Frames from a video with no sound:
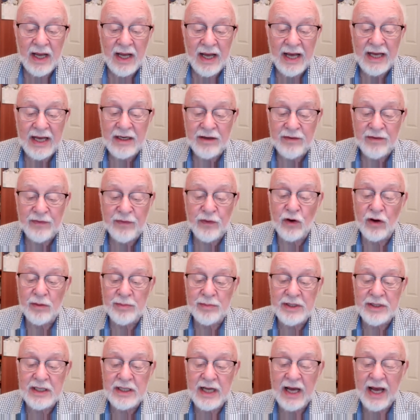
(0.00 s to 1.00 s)
and
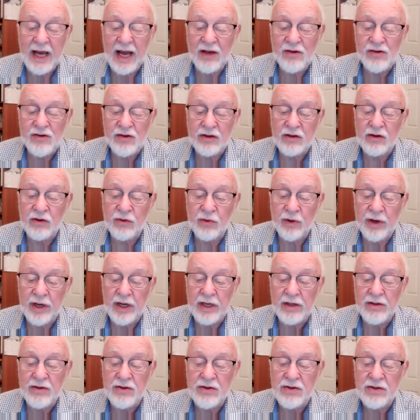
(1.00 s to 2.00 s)
affirmed in the ancient
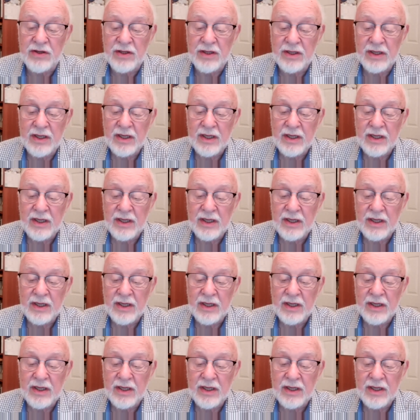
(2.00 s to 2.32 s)
creeds.